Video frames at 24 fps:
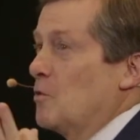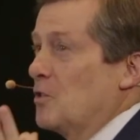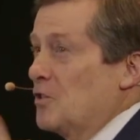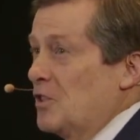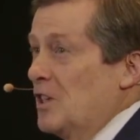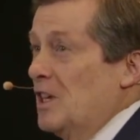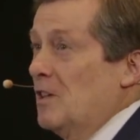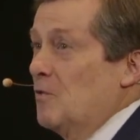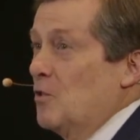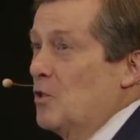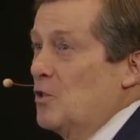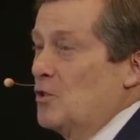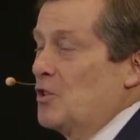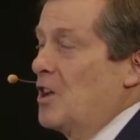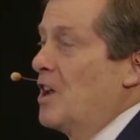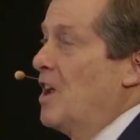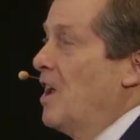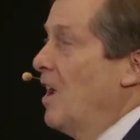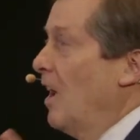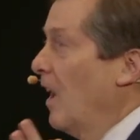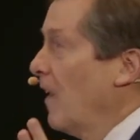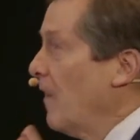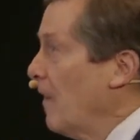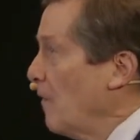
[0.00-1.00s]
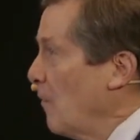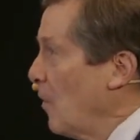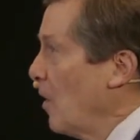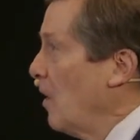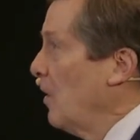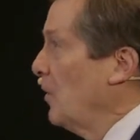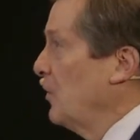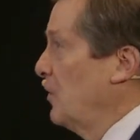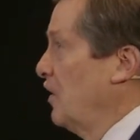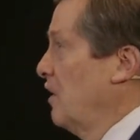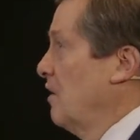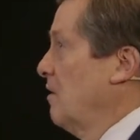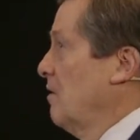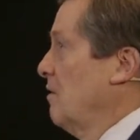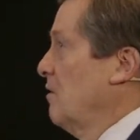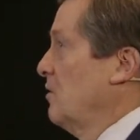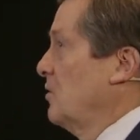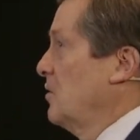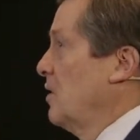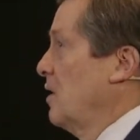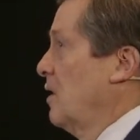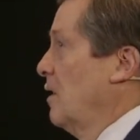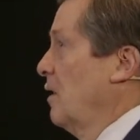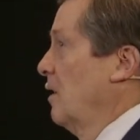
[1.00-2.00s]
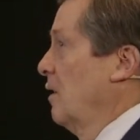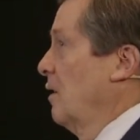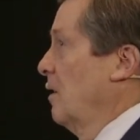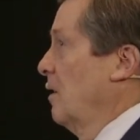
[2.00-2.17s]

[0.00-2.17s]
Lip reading: receivers and the volunteers